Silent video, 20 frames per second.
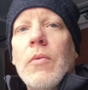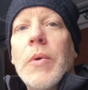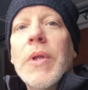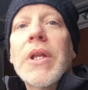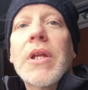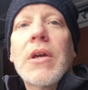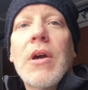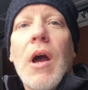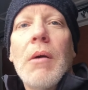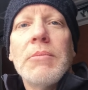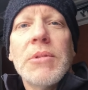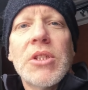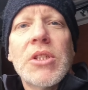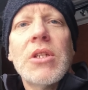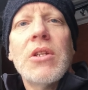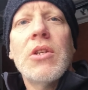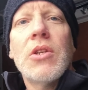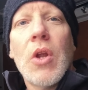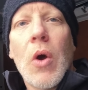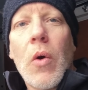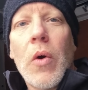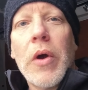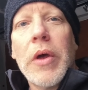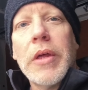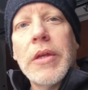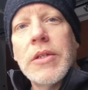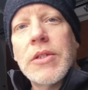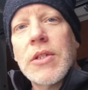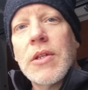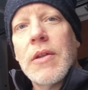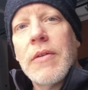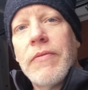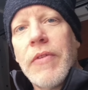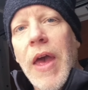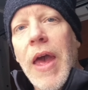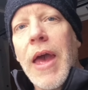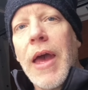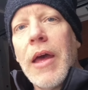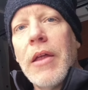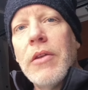When it comes to noise in a
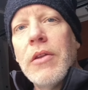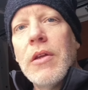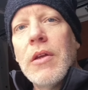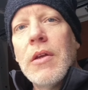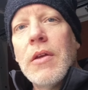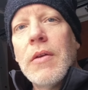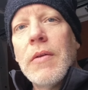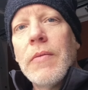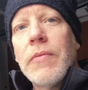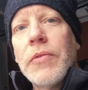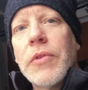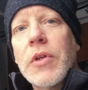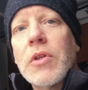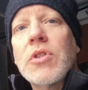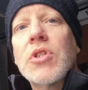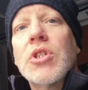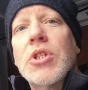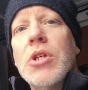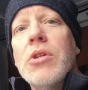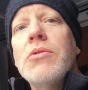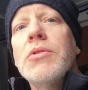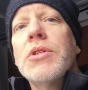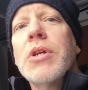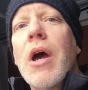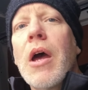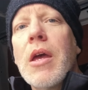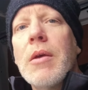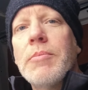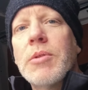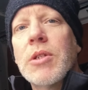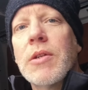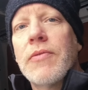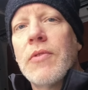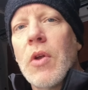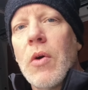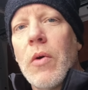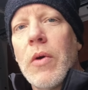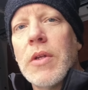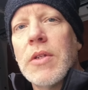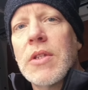van, there's two types of
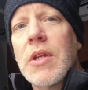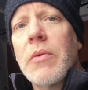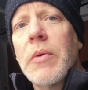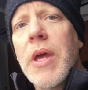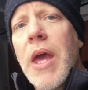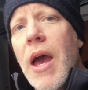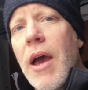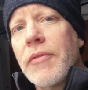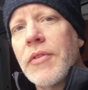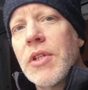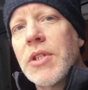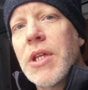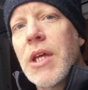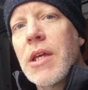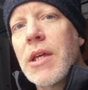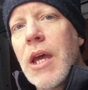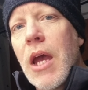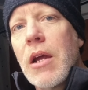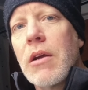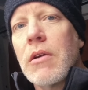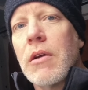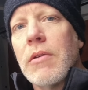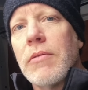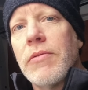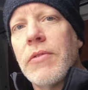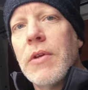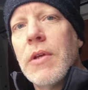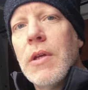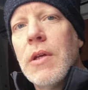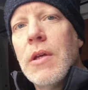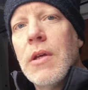noise that we have to take care of.